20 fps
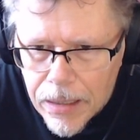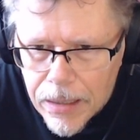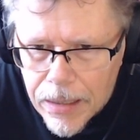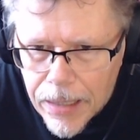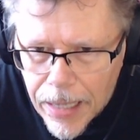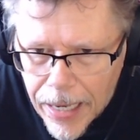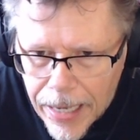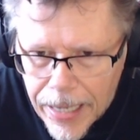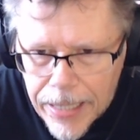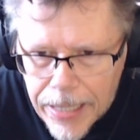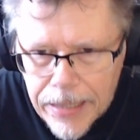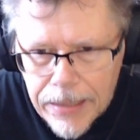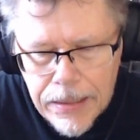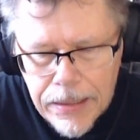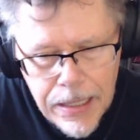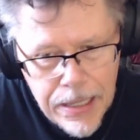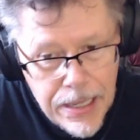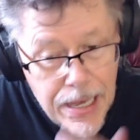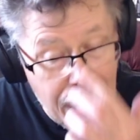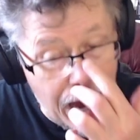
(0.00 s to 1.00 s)
I
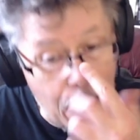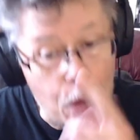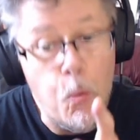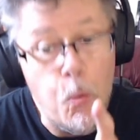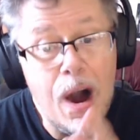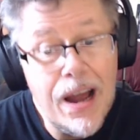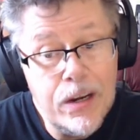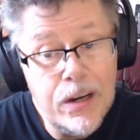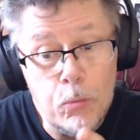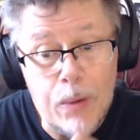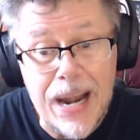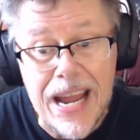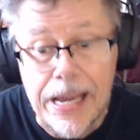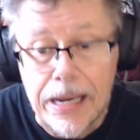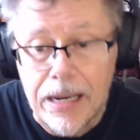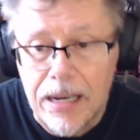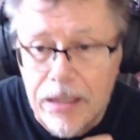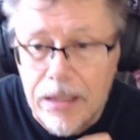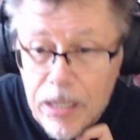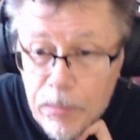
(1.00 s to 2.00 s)
want to
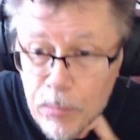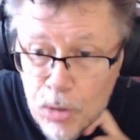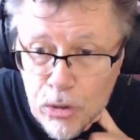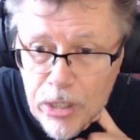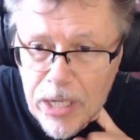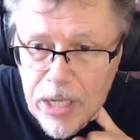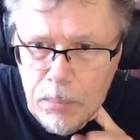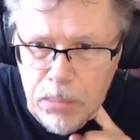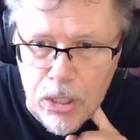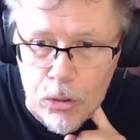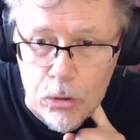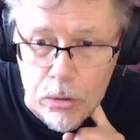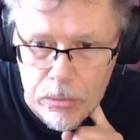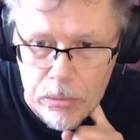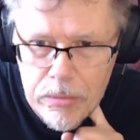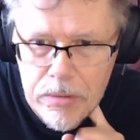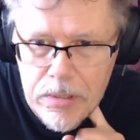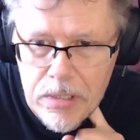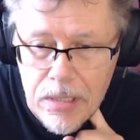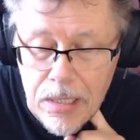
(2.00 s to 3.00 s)
rank the Moody Blues.